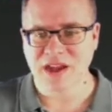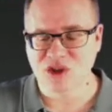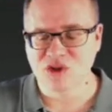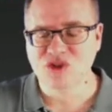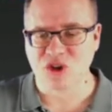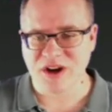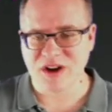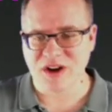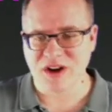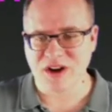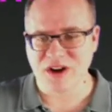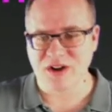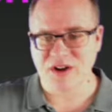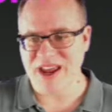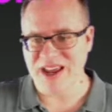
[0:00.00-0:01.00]
user
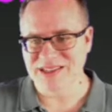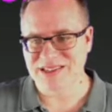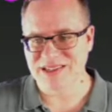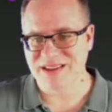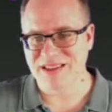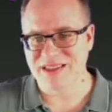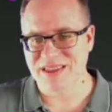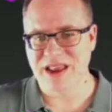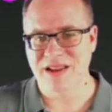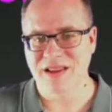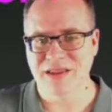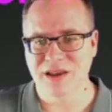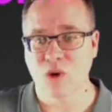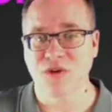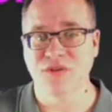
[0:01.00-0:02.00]
interface
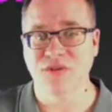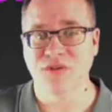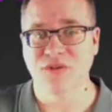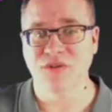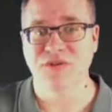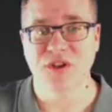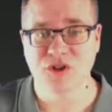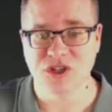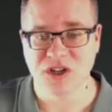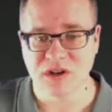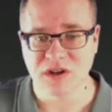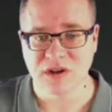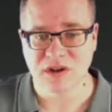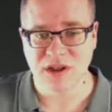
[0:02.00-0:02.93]
than the ColdFusion